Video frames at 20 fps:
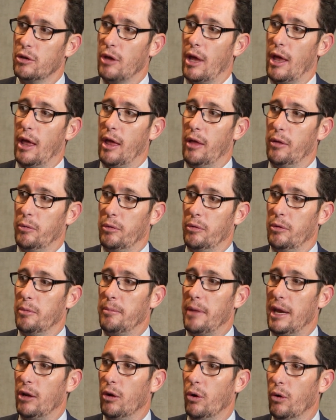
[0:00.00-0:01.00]
Uh, the, the
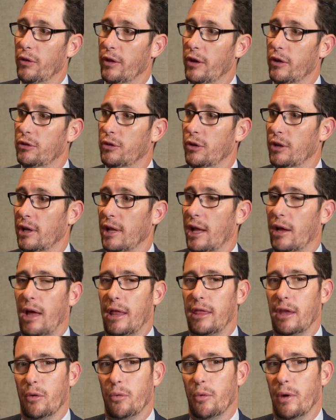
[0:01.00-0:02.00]
main hole there turning like,
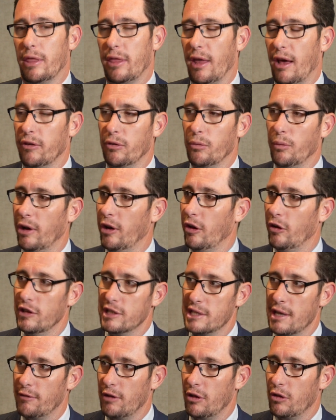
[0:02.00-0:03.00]
I think, one thousand one hundred
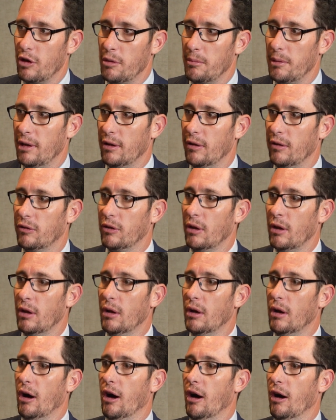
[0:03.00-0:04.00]
seventy-three meters
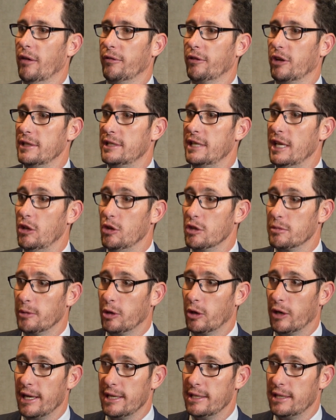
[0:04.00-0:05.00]
of continuous
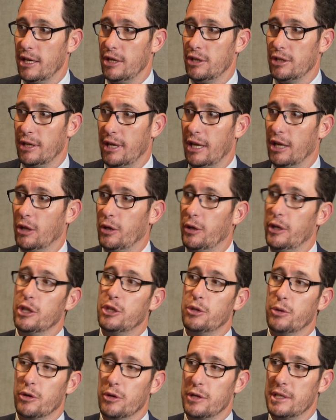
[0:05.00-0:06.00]
mineralization, including
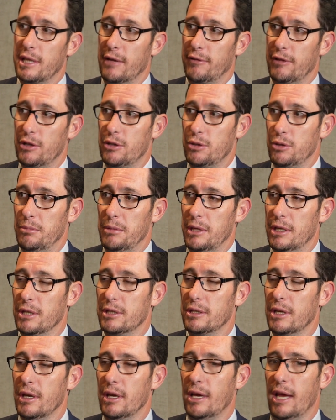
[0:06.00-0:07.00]
two hundred seventy-two
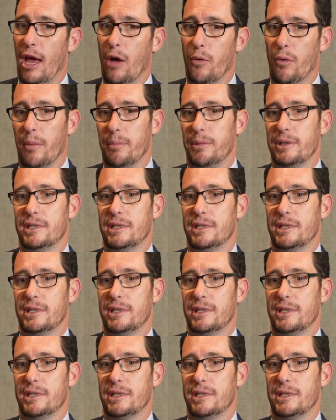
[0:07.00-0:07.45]
meters at one